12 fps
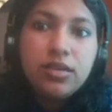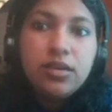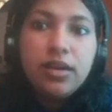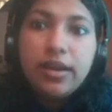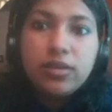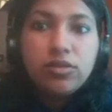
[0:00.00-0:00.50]

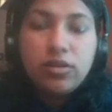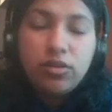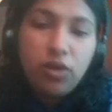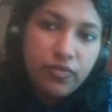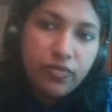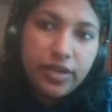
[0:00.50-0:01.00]
electronic
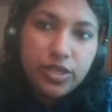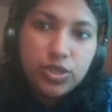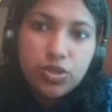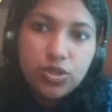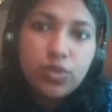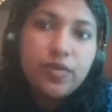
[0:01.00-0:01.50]
configuration.
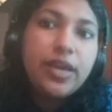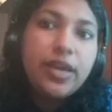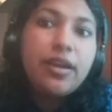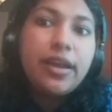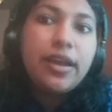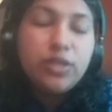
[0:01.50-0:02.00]
So, we can
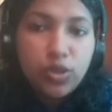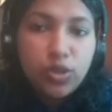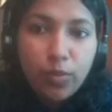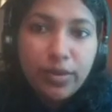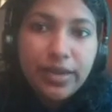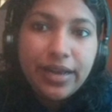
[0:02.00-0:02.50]
write the
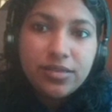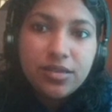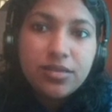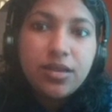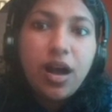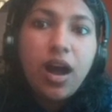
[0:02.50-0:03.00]
noble
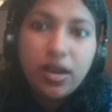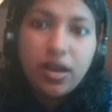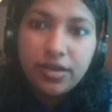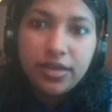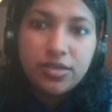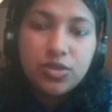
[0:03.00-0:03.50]
gases argon.